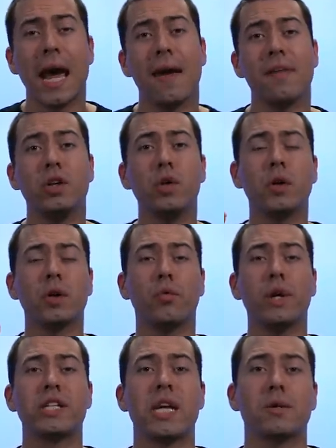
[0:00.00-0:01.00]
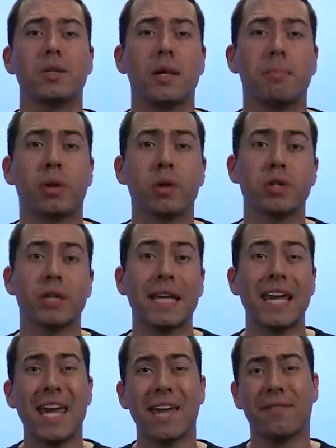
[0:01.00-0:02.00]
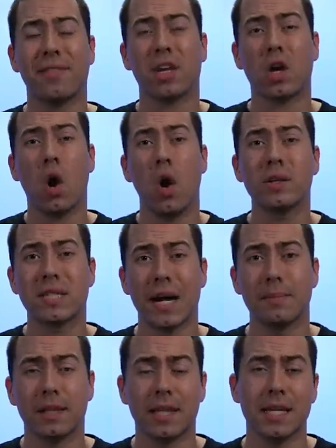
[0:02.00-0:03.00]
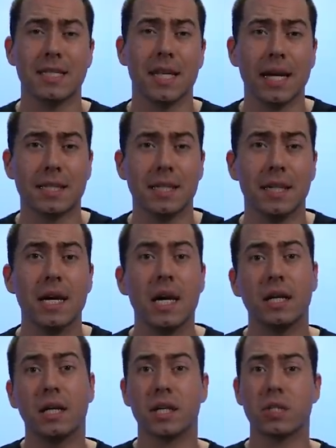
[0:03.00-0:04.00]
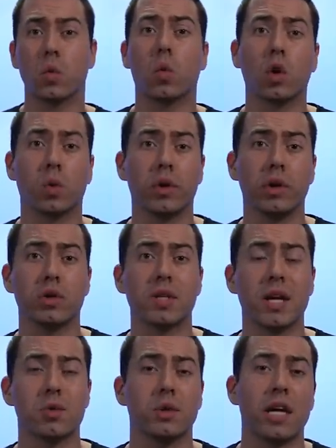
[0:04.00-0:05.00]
and then you can reach out to them personally if the call time that they selected doesn't work with your schedule.